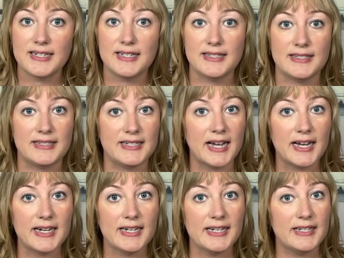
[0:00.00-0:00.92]
is
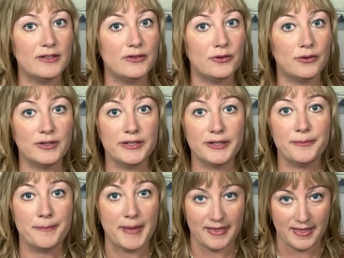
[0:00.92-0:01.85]
diindolyl
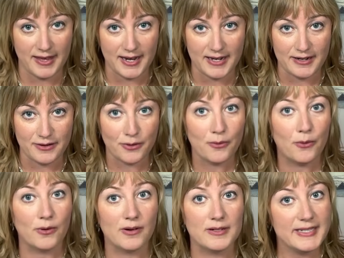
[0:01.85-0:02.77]
methane,
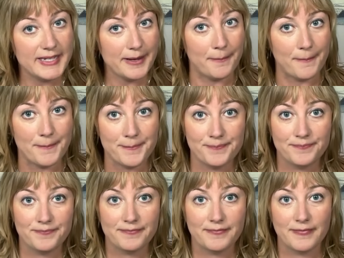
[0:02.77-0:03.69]
or DIM.
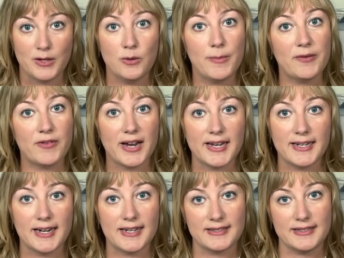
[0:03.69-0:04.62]
You may
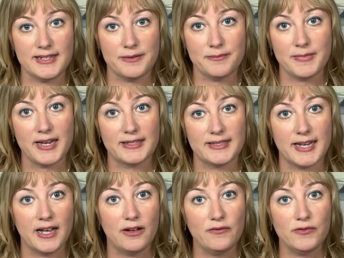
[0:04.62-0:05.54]
recognize DIM as a
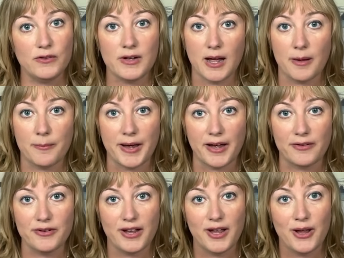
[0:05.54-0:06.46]
helpful
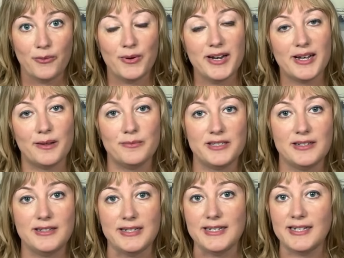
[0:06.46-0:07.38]
compound when it comes to
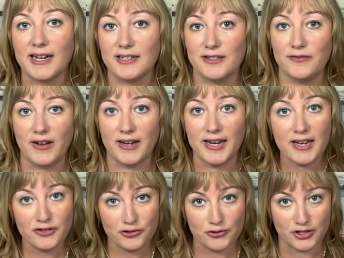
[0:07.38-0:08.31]
detoxifying
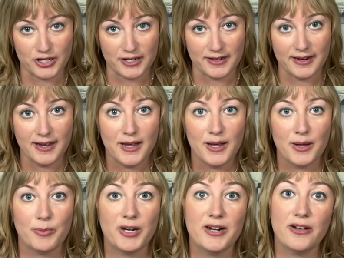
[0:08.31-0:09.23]
estrogen,
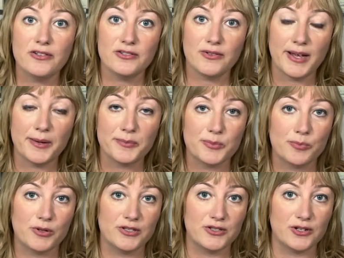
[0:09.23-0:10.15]
but it also helps
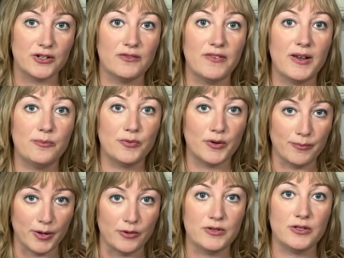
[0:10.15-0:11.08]
preserve and
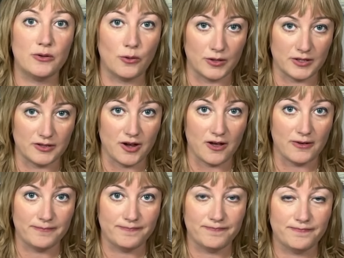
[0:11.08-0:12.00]
promote cortisol.
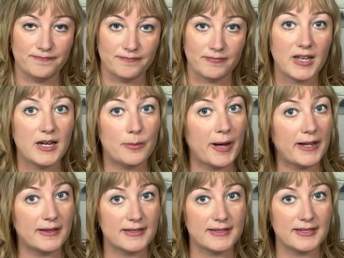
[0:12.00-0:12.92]
In a
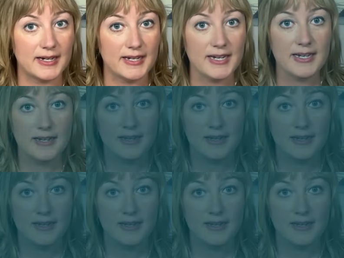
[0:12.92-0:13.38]
pilot study,